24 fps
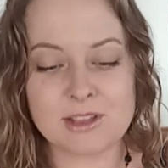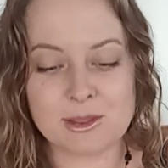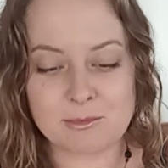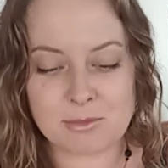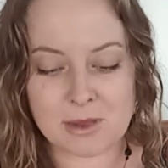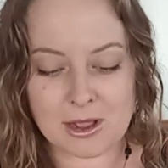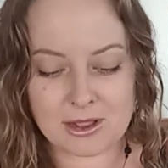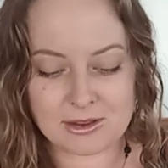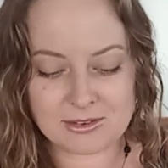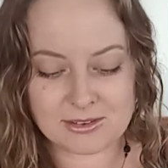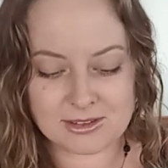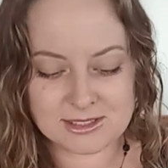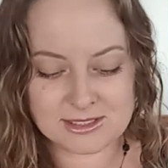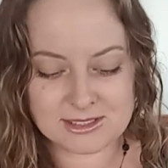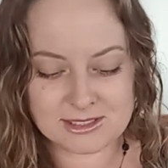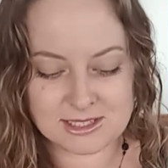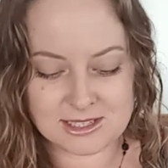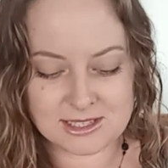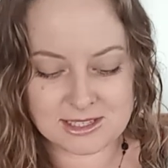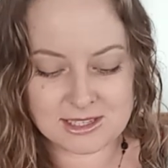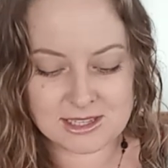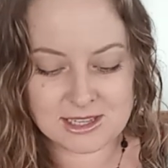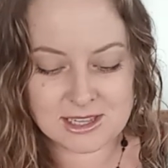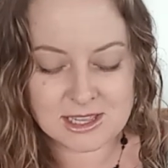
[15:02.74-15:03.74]
of
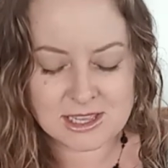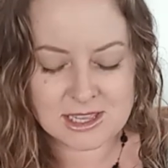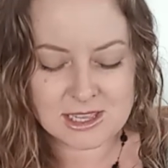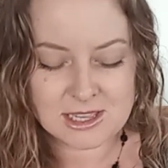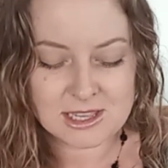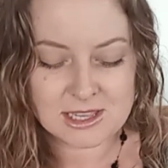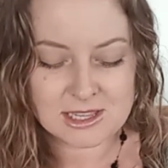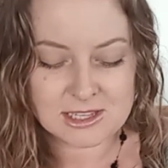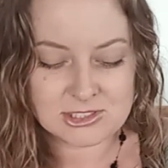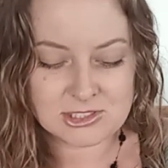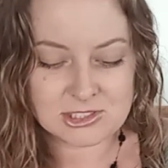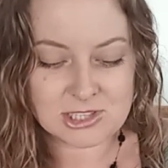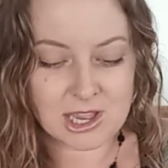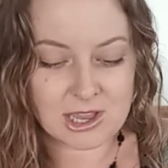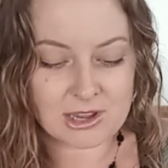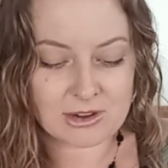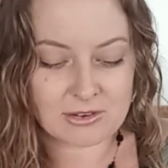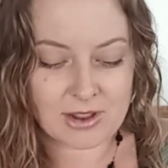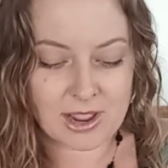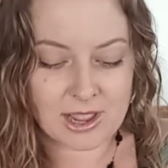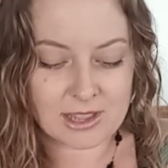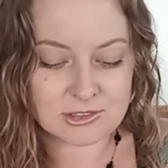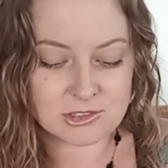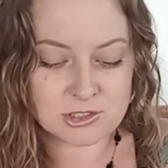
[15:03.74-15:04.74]
hypocrisy.
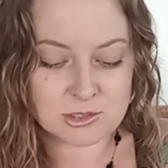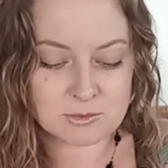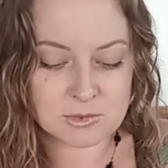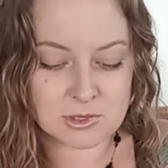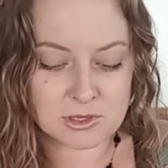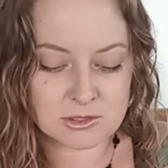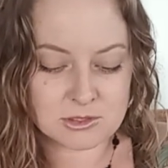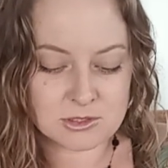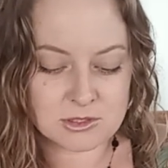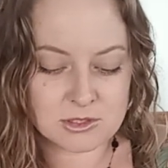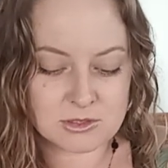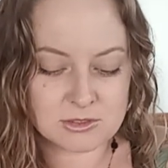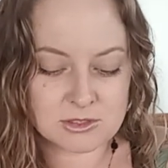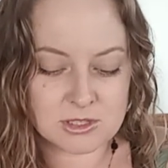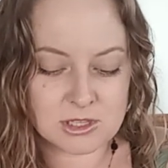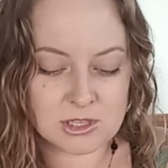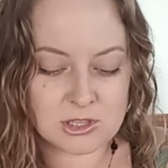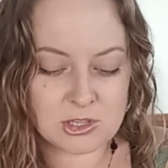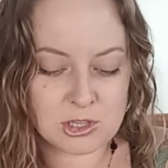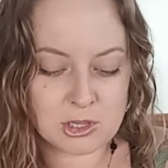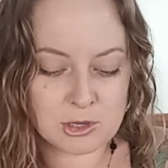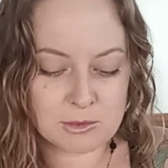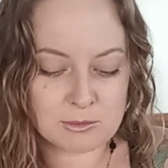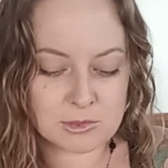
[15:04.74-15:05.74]
Shadow attributes,
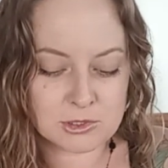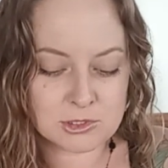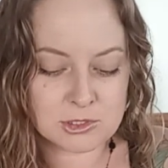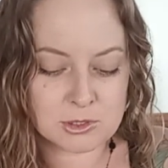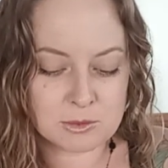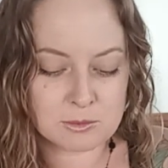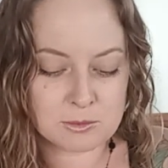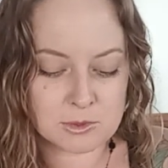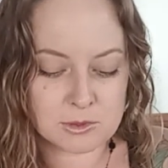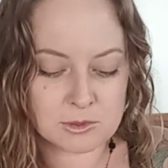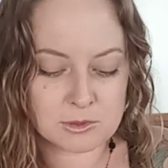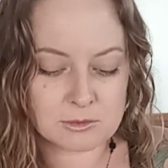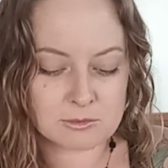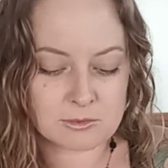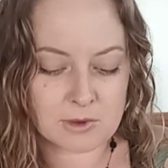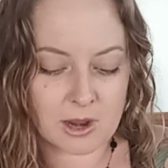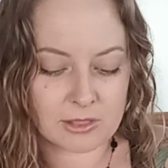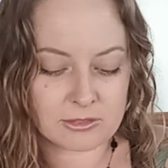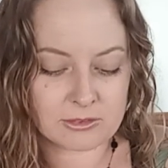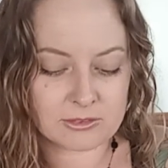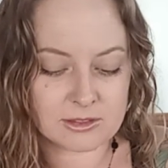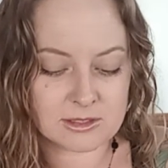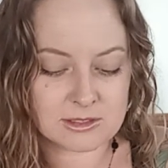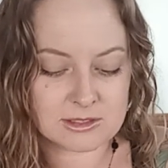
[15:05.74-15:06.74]
using humor to wound
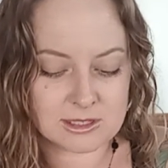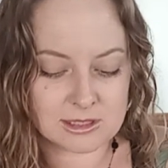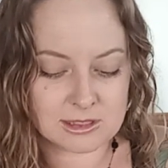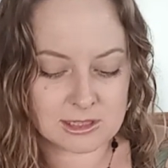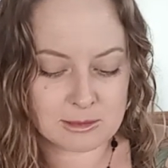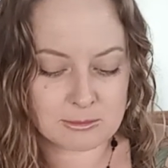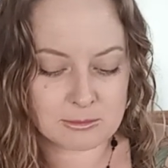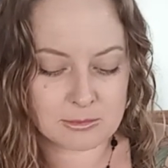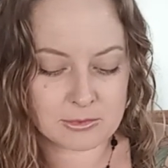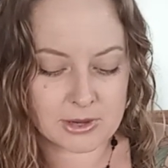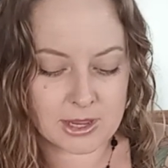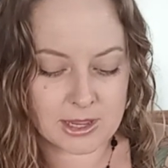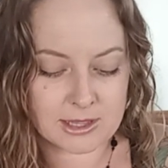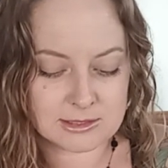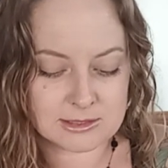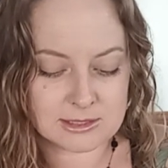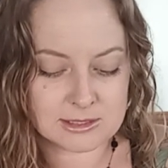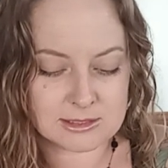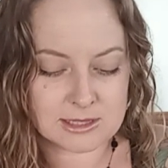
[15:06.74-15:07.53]
rather than to liberate.